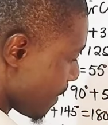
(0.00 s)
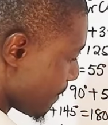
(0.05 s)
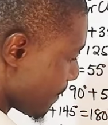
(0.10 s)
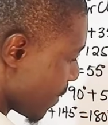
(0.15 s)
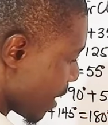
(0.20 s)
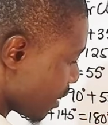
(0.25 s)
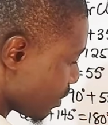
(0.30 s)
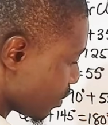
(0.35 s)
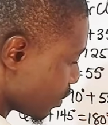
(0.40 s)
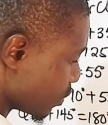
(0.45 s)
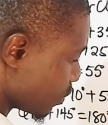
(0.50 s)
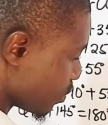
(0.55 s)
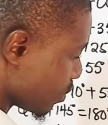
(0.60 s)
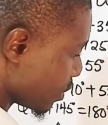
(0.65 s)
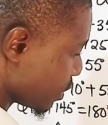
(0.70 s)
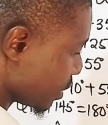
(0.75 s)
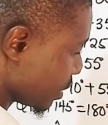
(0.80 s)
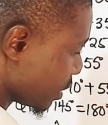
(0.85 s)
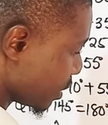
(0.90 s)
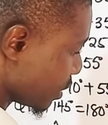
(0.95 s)
minus
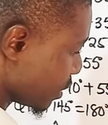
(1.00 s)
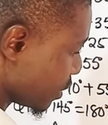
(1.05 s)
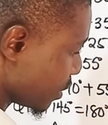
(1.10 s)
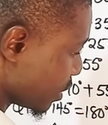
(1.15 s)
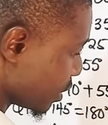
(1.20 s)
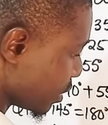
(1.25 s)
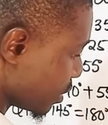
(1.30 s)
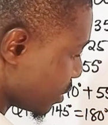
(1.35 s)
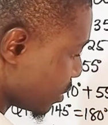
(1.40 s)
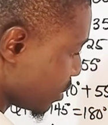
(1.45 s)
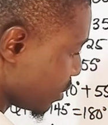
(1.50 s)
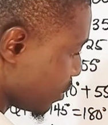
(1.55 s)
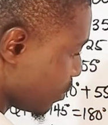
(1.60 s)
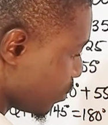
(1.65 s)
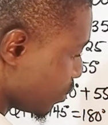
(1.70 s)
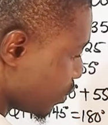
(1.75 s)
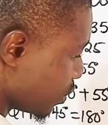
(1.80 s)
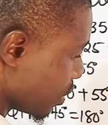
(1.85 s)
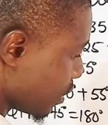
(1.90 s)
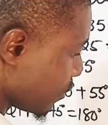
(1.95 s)
160,
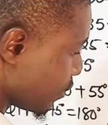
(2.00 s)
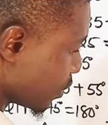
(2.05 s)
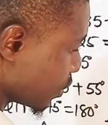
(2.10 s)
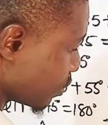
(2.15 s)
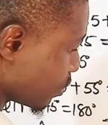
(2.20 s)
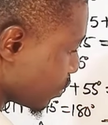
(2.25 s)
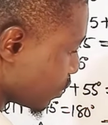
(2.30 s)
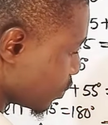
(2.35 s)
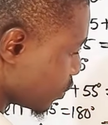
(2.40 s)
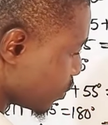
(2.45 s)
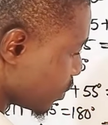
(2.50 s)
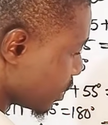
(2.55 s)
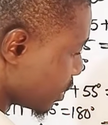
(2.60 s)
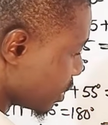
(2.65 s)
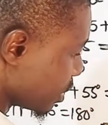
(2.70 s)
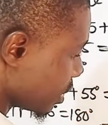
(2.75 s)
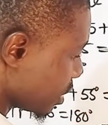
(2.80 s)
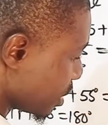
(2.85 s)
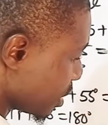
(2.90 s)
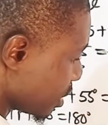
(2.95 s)
which will give us what?
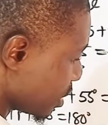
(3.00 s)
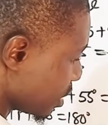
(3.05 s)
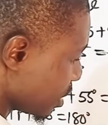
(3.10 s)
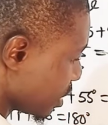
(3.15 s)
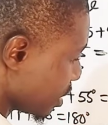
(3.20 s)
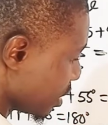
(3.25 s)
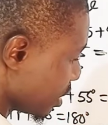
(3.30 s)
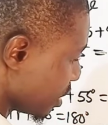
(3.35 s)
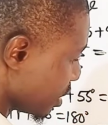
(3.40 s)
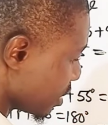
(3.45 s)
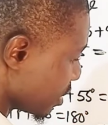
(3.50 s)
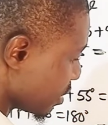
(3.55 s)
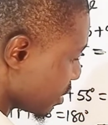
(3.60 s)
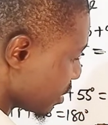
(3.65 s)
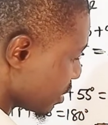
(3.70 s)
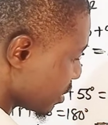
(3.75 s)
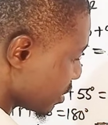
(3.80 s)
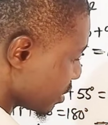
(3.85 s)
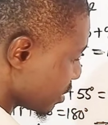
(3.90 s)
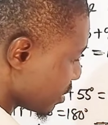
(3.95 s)
20
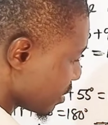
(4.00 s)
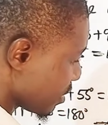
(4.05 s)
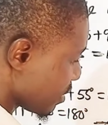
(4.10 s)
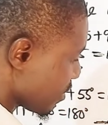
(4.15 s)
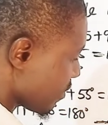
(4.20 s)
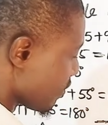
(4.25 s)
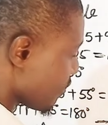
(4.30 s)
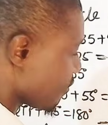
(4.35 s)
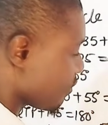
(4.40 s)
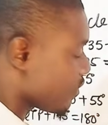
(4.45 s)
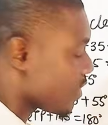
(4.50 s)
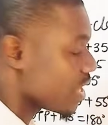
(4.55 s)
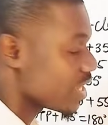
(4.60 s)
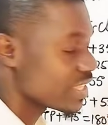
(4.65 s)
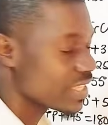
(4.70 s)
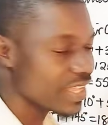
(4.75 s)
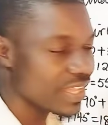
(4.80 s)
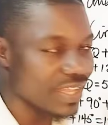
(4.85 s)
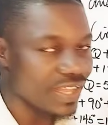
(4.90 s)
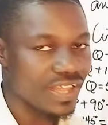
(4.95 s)
degrees.
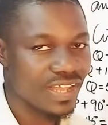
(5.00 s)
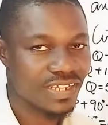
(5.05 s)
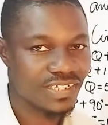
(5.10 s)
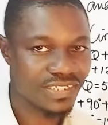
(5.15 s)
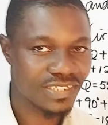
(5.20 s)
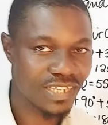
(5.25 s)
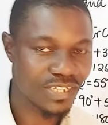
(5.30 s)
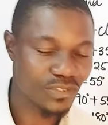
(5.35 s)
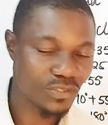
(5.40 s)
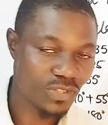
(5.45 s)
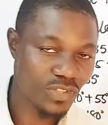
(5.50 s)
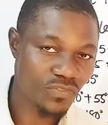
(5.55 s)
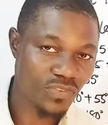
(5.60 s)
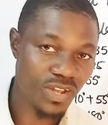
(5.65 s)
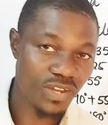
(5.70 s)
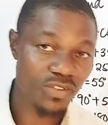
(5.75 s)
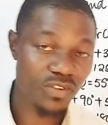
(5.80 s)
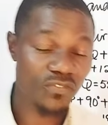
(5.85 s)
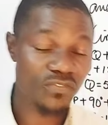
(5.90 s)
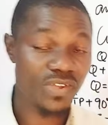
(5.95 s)
Final answer. So the
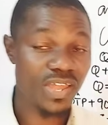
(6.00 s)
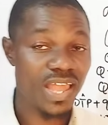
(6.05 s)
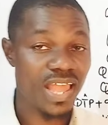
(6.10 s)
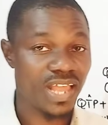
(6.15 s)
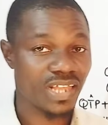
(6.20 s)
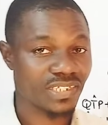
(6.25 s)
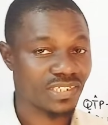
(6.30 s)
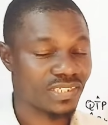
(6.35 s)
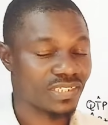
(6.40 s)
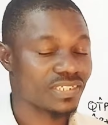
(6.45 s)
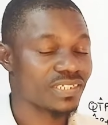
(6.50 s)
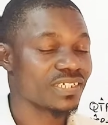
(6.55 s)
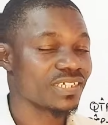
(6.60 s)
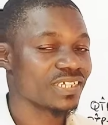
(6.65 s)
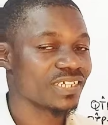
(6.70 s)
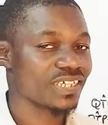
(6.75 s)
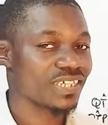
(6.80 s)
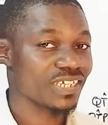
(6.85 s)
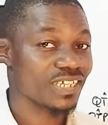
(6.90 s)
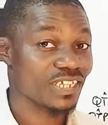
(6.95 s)
value of x
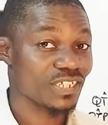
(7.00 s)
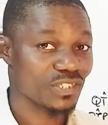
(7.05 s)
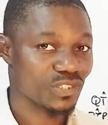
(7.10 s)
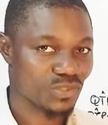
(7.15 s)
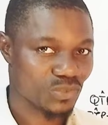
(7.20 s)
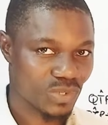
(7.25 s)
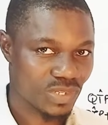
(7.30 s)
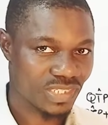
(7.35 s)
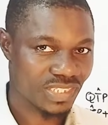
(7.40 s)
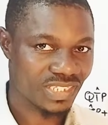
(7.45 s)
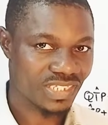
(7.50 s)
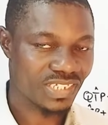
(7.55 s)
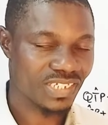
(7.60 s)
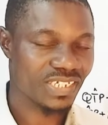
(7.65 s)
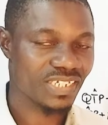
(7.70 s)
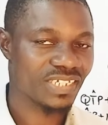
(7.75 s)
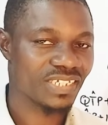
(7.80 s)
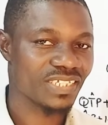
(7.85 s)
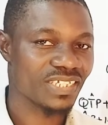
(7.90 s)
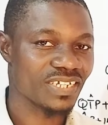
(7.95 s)
is
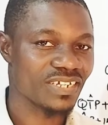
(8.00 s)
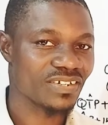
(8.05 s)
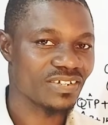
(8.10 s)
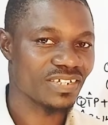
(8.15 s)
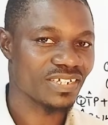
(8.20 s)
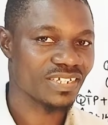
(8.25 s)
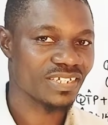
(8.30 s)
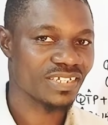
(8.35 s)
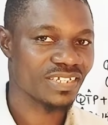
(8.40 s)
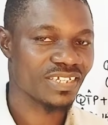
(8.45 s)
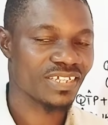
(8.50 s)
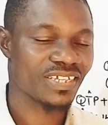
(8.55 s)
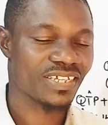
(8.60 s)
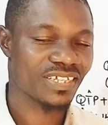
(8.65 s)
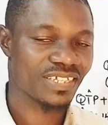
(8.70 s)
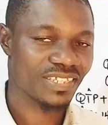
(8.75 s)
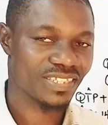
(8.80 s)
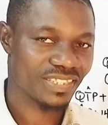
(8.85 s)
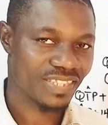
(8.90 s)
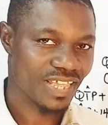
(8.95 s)
20 degrees.
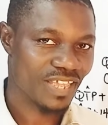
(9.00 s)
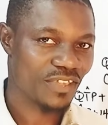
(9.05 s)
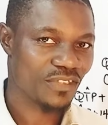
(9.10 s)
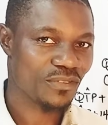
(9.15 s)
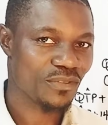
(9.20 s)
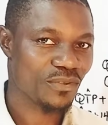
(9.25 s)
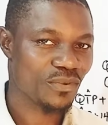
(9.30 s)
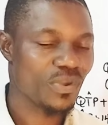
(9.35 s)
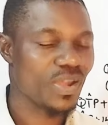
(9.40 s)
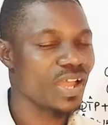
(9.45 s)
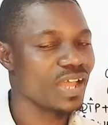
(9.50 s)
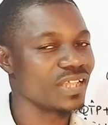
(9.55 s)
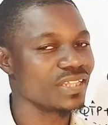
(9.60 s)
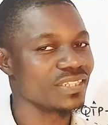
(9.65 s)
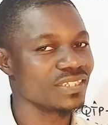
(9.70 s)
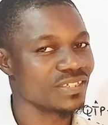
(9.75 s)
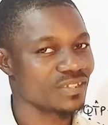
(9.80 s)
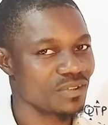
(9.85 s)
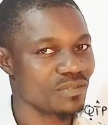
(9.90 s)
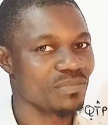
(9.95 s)
Thank you and
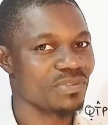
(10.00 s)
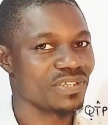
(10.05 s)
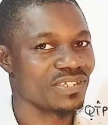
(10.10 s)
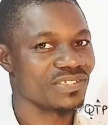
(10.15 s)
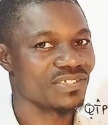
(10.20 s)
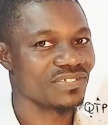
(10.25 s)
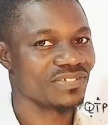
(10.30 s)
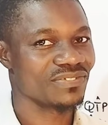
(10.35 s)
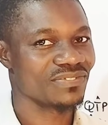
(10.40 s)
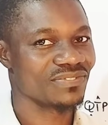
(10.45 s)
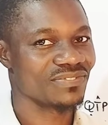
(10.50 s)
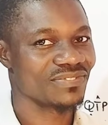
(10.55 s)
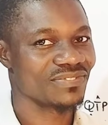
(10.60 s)
God bless you.